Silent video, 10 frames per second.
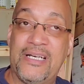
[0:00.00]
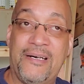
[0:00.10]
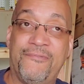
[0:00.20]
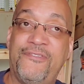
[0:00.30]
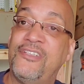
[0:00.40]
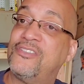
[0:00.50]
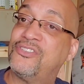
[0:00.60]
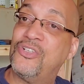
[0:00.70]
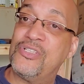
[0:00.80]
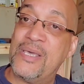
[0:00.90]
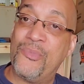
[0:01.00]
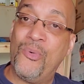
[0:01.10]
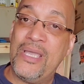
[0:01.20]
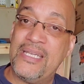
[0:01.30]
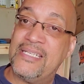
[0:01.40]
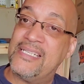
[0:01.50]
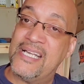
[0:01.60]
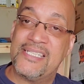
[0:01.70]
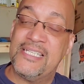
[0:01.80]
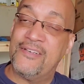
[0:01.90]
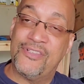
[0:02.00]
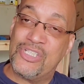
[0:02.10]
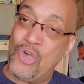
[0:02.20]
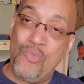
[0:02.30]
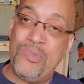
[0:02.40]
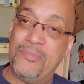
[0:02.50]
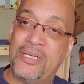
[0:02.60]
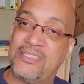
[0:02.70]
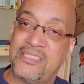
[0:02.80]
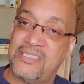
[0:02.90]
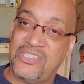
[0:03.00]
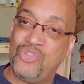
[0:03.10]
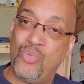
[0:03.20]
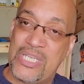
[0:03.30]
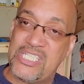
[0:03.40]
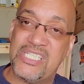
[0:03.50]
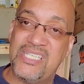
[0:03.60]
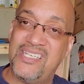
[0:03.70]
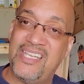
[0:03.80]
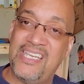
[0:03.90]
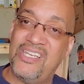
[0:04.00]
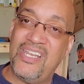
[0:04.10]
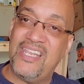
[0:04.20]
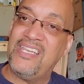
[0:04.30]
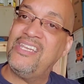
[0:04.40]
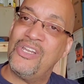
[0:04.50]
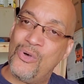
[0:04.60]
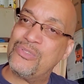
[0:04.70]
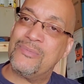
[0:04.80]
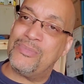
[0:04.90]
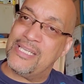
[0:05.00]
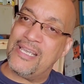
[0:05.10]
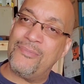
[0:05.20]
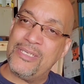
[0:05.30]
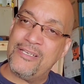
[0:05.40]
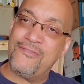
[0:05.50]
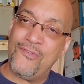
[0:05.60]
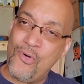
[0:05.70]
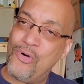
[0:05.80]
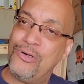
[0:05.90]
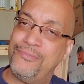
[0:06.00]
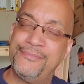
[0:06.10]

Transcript: I'm feeling a certain type of way that Dante never told me about this situation. He knows I'm there, I'm here for him.